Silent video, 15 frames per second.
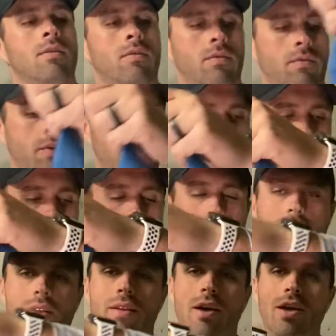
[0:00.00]
First thing I
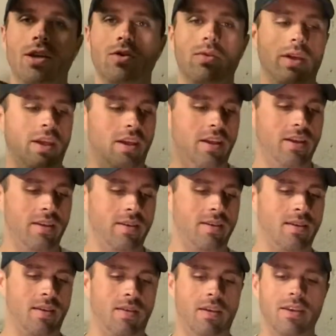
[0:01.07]
wanna tell you
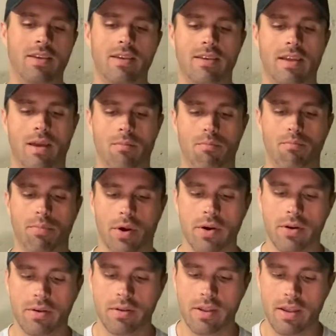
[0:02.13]
is this is a
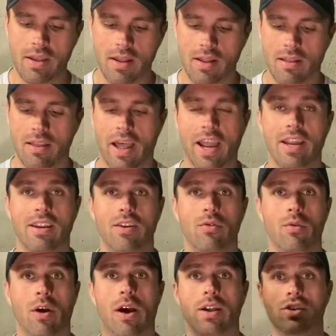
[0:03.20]
Berkley Lightning
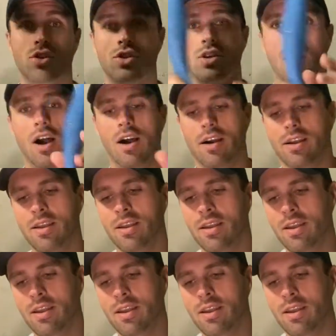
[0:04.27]
Rod Shock